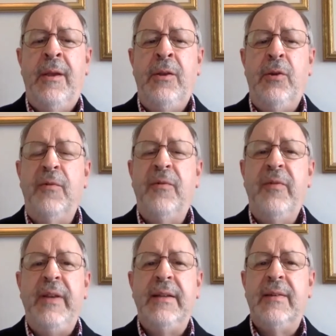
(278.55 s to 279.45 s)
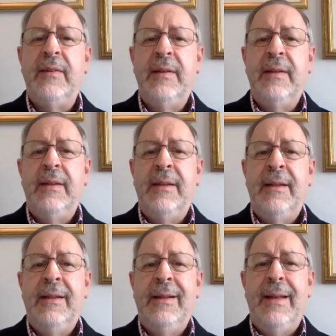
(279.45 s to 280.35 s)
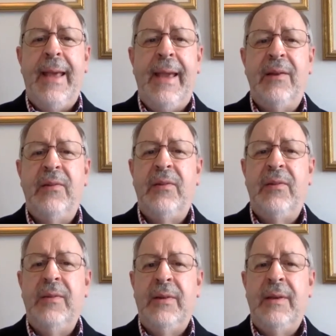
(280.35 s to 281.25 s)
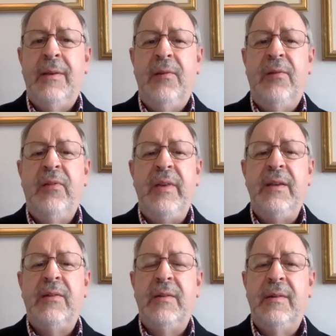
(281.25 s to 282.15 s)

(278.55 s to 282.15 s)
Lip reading: Your feet, legs, seat,